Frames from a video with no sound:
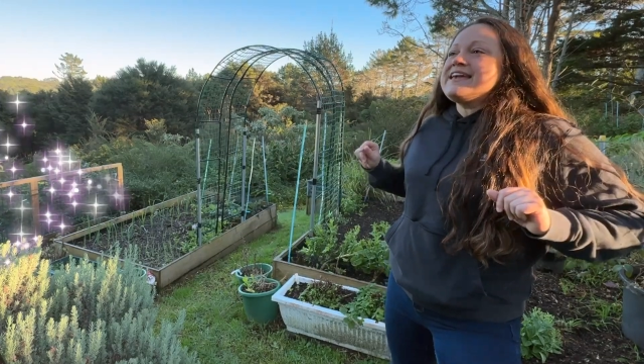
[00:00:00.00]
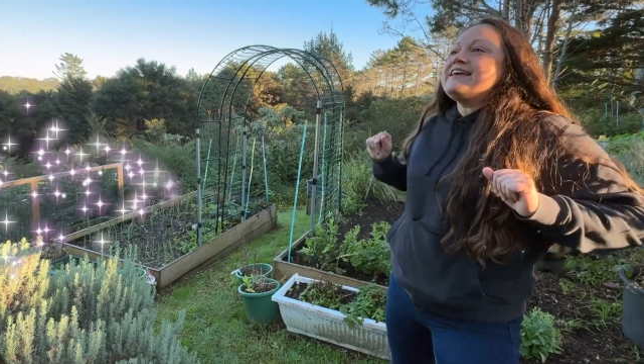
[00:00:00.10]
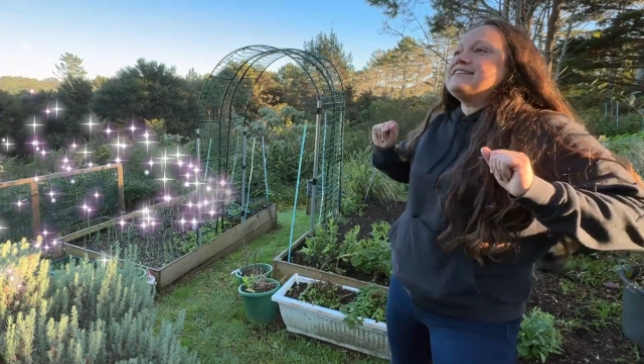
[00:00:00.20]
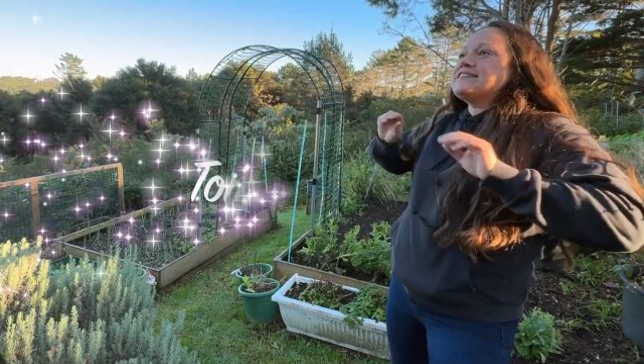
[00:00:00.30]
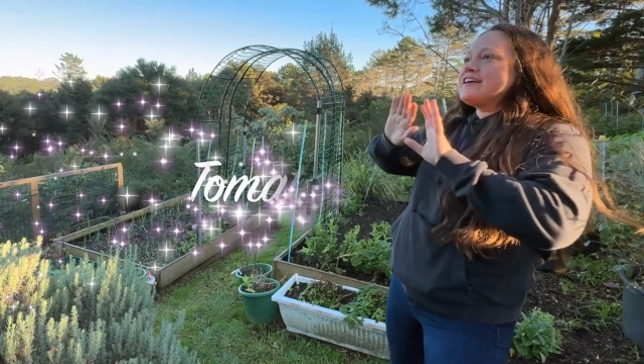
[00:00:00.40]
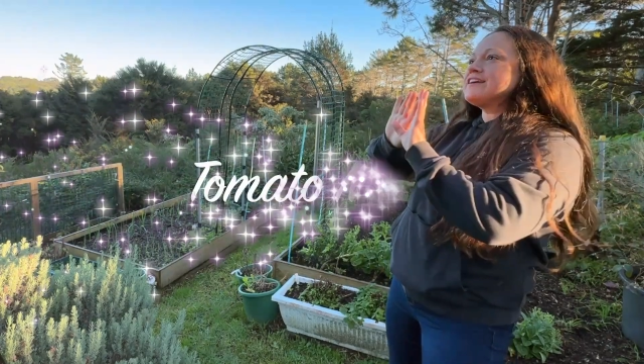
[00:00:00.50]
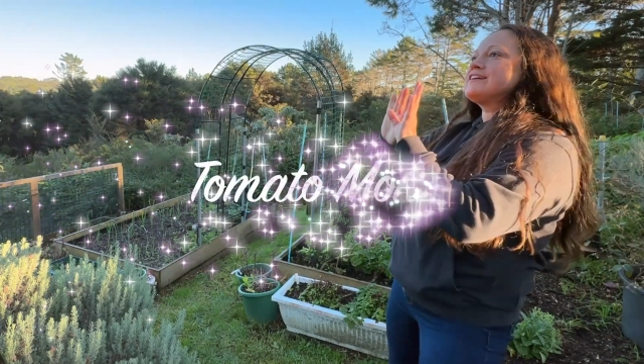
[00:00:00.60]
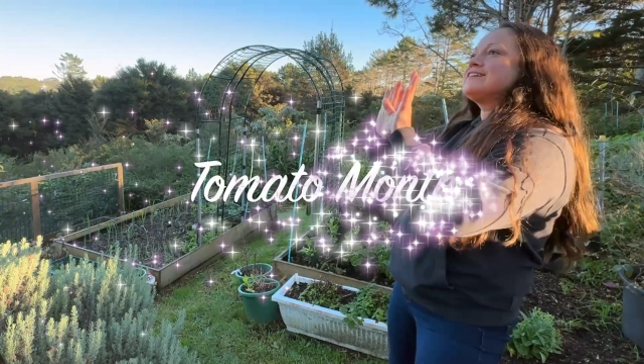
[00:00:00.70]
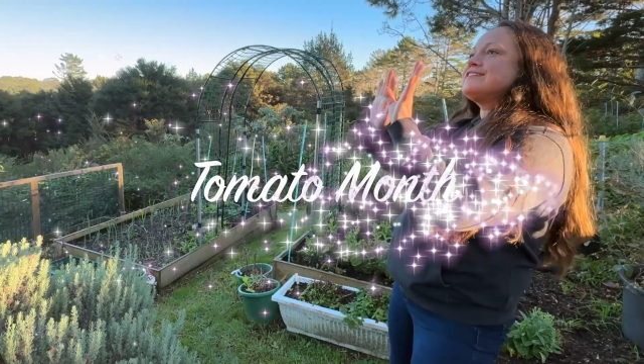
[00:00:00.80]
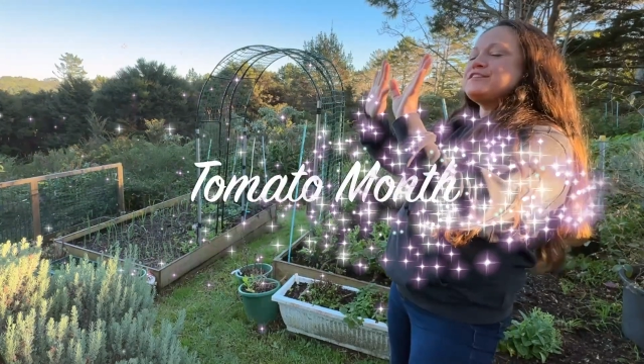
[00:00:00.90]
is
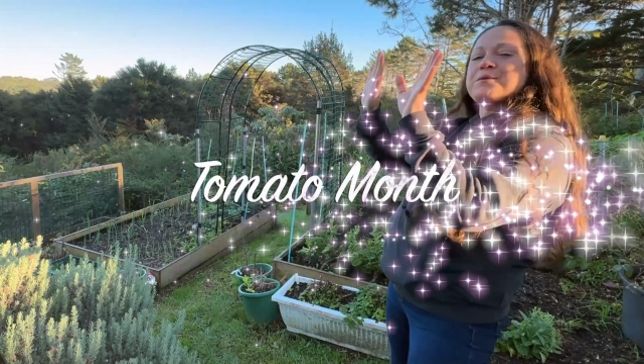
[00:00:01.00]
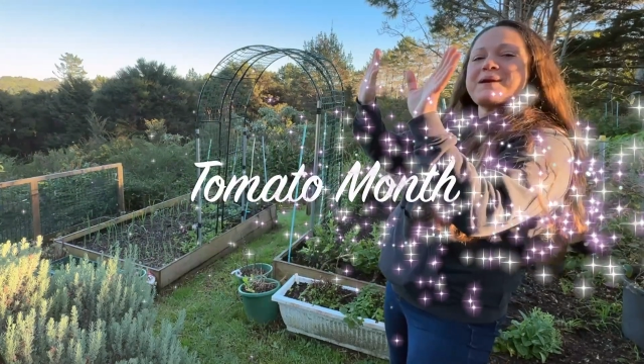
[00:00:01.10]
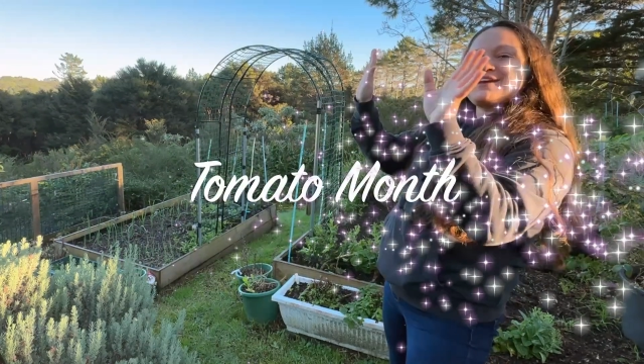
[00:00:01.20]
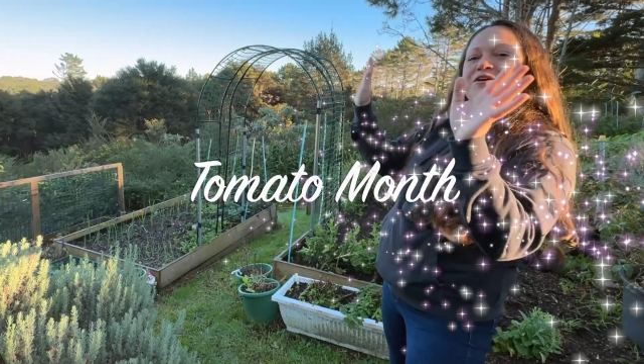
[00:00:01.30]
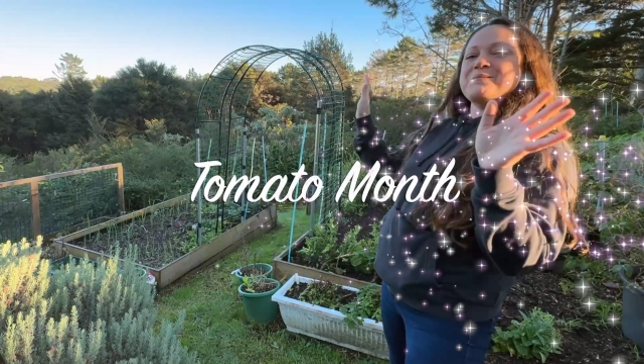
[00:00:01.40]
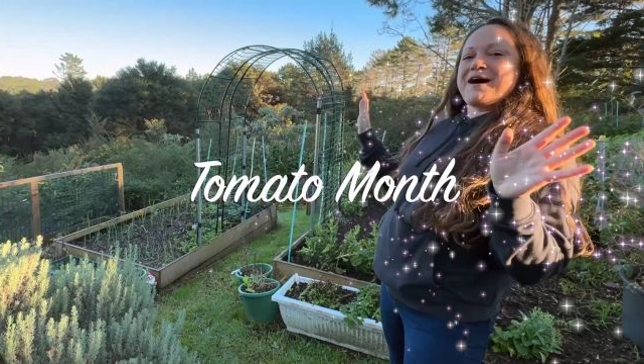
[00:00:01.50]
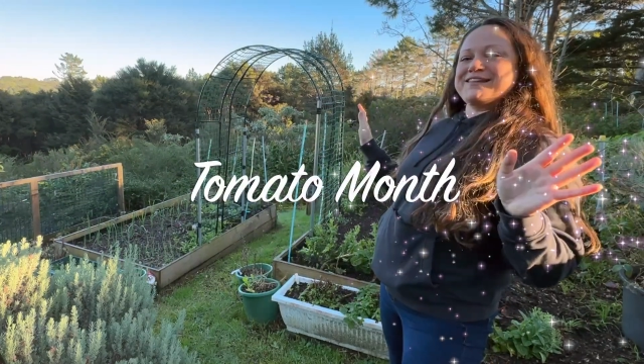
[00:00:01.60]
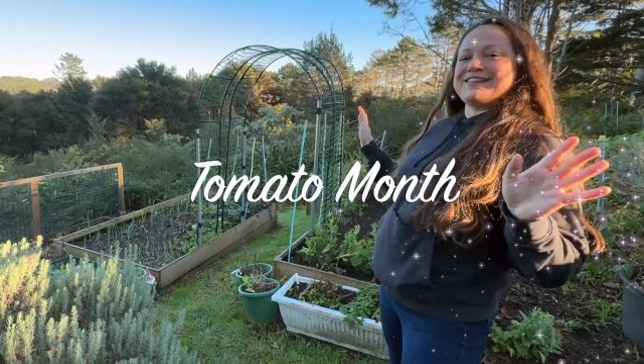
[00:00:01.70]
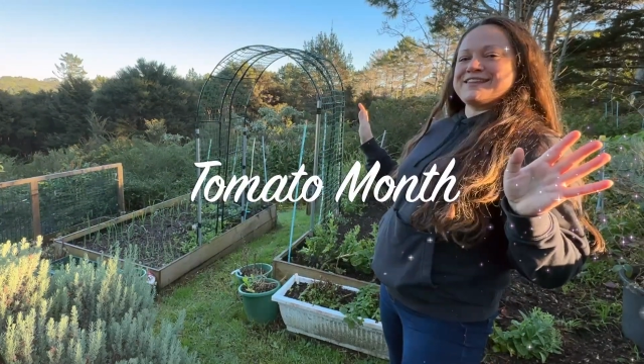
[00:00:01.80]
tomato month,